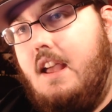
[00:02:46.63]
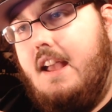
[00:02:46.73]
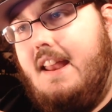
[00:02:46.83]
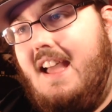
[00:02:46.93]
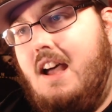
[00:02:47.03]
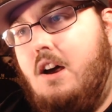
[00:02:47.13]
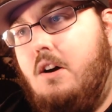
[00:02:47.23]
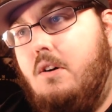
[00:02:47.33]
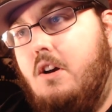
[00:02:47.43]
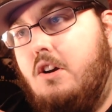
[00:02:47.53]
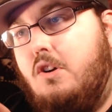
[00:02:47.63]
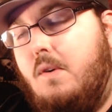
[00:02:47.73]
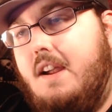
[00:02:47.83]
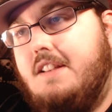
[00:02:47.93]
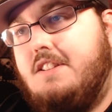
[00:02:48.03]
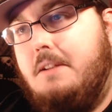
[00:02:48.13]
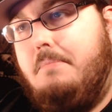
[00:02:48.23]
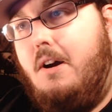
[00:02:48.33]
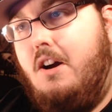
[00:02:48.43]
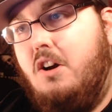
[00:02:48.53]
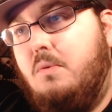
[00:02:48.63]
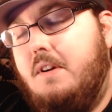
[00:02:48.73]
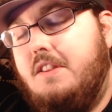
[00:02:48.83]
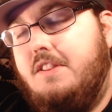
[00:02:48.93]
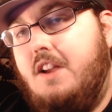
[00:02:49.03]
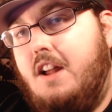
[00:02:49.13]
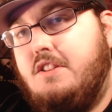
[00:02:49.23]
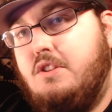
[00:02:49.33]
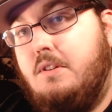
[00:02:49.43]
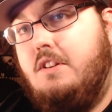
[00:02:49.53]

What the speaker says: and how Gray is on par with Natsu,